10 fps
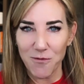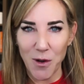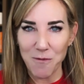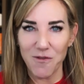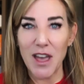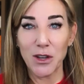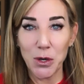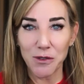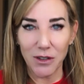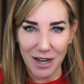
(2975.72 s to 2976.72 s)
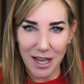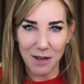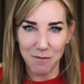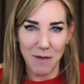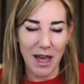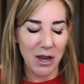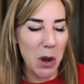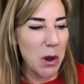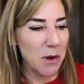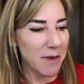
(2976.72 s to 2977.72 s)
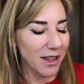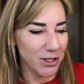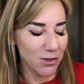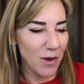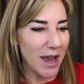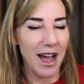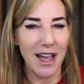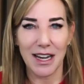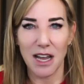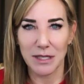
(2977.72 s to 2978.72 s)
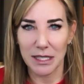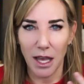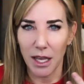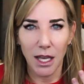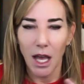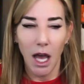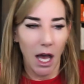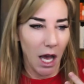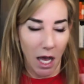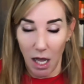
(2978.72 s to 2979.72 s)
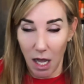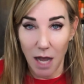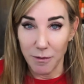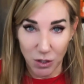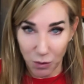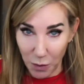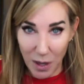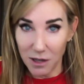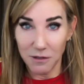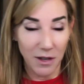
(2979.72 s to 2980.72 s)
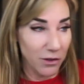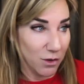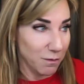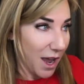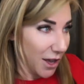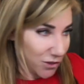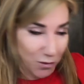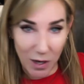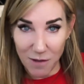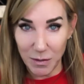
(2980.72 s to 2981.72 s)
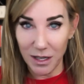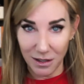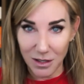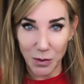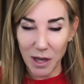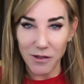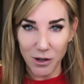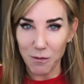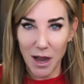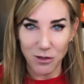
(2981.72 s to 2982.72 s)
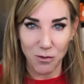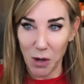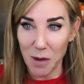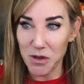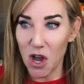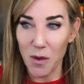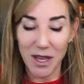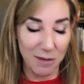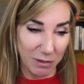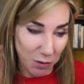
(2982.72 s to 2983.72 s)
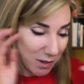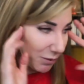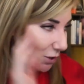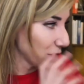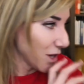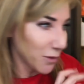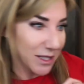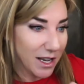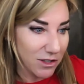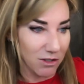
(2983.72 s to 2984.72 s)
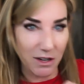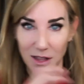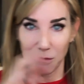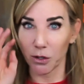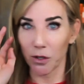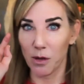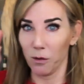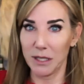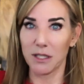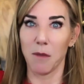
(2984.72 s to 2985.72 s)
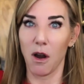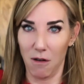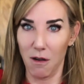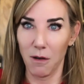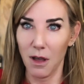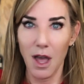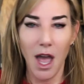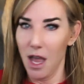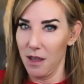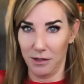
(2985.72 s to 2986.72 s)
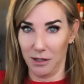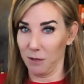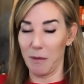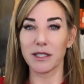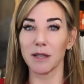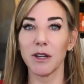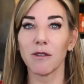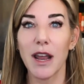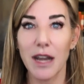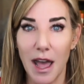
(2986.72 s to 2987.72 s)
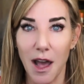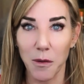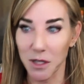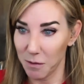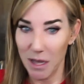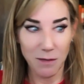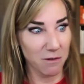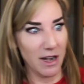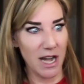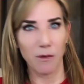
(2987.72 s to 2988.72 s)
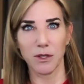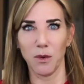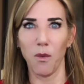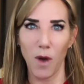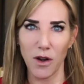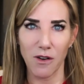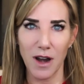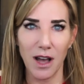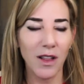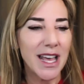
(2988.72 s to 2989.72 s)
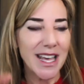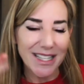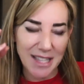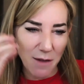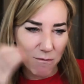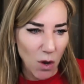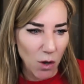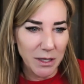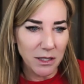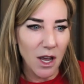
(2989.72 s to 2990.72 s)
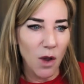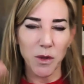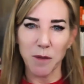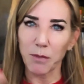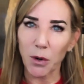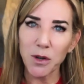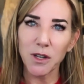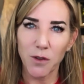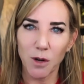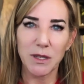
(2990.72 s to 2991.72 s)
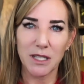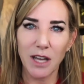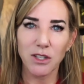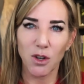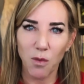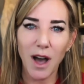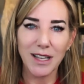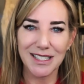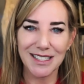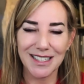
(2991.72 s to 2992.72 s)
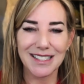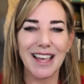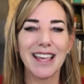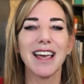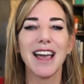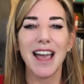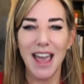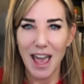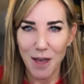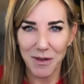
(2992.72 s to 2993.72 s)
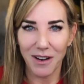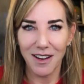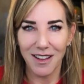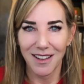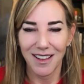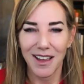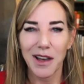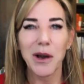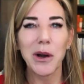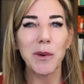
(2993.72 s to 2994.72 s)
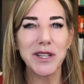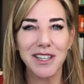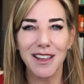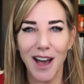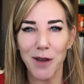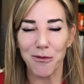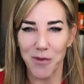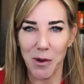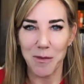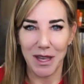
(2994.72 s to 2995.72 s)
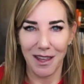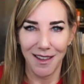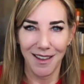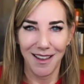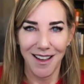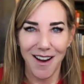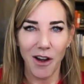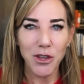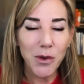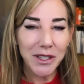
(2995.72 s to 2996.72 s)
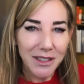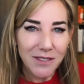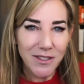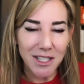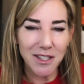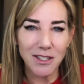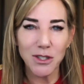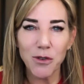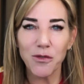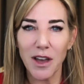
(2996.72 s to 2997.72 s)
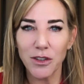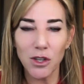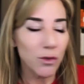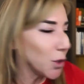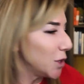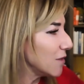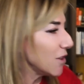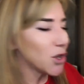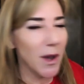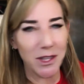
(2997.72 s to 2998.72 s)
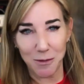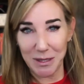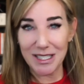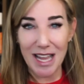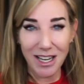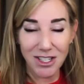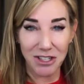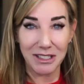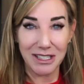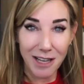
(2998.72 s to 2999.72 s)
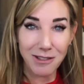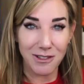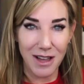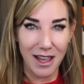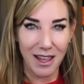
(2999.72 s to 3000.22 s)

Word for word: from Vancouver, heading back home on this red eye. And I was like, I'm 1200 miles from where I've been and 1200 miles from where I'm going. And between the blur that was yesterday and the blur that will be tomorrow is the space I'm in right now. And the space I'm in right now is wonder hell. It's that moment where the burden of your potential walks in and is like, Hey, Mark, what you got for me? Are you going to live into this newfound you? You didn't even know you had this potential yesterday.